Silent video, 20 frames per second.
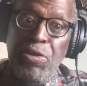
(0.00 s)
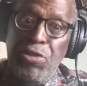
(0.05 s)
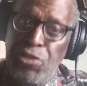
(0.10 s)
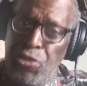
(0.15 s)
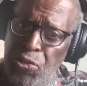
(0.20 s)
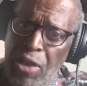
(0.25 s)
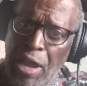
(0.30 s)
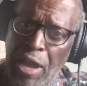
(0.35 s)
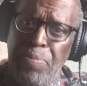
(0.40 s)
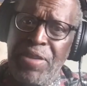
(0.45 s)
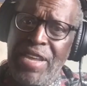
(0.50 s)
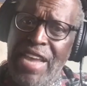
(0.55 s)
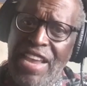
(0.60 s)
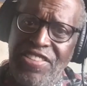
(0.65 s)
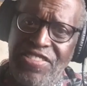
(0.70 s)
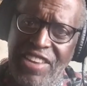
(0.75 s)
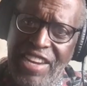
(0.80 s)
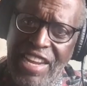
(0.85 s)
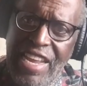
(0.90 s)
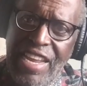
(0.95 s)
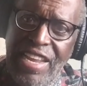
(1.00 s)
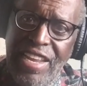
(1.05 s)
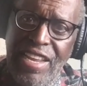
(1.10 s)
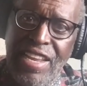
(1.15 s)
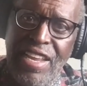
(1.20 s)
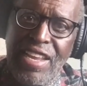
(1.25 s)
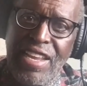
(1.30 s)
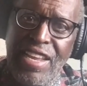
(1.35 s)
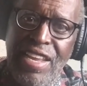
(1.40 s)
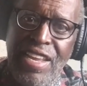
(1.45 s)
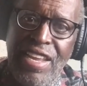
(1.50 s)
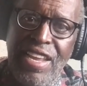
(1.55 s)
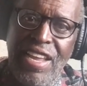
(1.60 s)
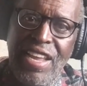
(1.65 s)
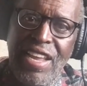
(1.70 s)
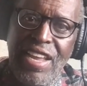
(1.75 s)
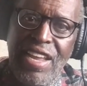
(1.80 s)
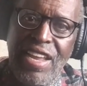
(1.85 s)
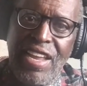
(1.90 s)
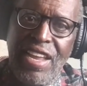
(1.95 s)
Pursue a Ph.D.?
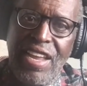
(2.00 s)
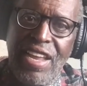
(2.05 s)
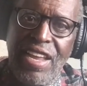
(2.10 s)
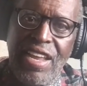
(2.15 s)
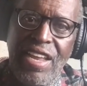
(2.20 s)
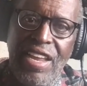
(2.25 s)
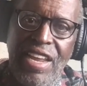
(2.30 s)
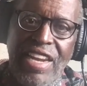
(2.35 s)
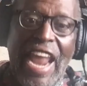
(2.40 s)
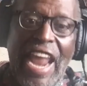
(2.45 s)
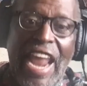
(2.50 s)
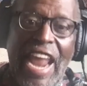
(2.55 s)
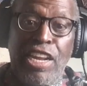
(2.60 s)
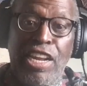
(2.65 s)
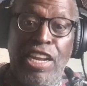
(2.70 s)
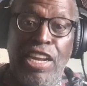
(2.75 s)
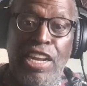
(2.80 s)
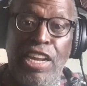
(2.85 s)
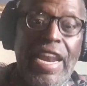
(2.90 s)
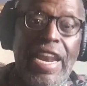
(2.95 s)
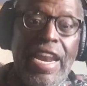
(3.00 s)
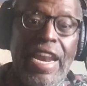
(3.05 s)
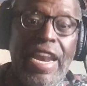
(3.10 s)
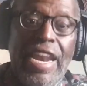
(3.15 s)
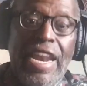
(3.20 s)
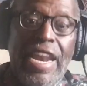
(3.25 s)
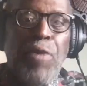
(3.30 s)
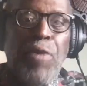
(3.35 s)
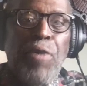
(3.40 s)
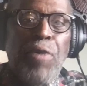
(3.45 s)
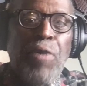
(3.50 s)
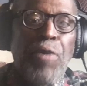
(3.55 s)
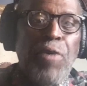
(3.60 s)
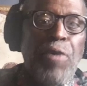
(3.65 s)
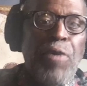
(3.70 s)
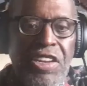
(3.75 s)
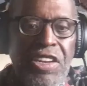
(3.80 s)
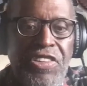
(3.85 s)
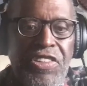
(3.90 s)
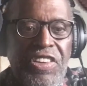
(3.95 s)
not to do. I'm gonna
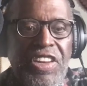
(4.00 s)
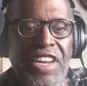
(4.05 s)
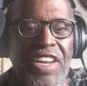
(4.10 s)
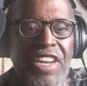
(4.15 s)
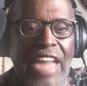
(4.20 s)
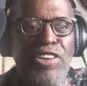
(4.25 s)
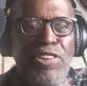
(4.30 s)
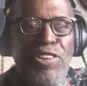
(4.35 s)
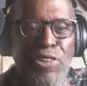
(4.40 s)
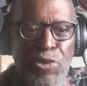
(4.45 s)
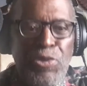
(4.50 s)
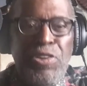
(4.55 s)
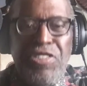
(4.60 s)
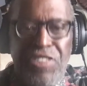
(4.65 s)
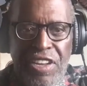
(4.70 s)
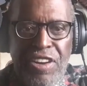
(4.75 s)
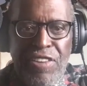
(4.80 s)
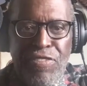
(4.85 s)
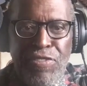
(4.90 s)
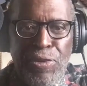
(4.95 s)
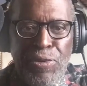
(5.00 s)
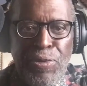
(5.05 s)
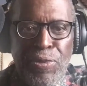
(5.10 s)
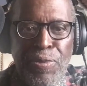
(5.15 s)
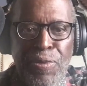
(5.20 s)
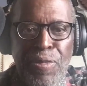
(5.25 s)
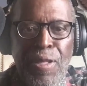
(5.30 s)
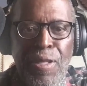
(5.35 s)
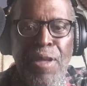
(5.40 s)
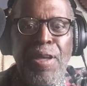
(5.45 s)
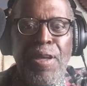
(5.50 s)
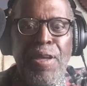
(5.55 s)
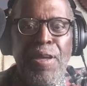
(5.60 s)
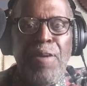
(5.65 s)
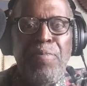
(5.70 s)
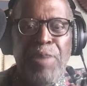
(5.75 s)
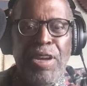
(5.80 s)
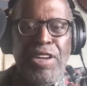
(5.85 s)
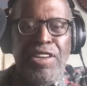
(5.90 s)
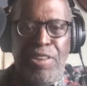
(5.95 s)
make a decision not to do this interview,
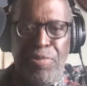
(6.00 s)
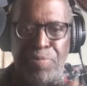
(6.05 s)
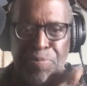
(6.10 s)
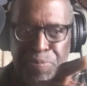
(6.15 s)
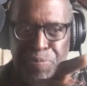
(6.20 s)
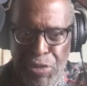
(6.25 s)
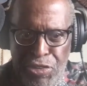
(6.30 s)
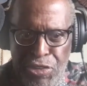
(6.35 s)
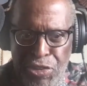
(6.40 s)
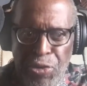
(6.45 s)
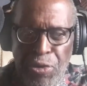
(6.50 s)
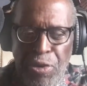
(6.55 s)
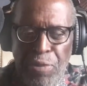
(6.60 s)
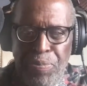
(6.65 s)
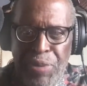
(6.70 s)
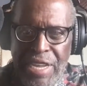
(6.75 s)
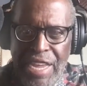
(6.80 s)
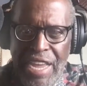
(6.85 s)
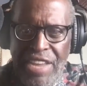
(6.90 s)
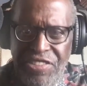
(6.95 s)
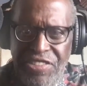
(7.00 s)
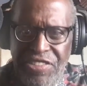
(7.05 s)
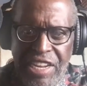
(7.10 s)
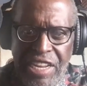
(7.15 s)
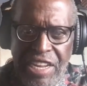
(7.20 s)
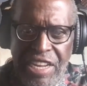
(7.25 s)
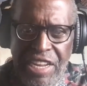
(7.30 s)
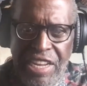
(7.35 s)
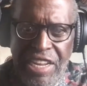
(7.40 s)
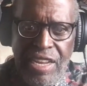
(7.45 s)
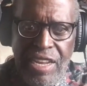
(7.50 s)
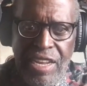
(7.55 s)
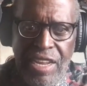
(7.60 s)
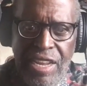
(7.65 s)
but to pursue a PhD.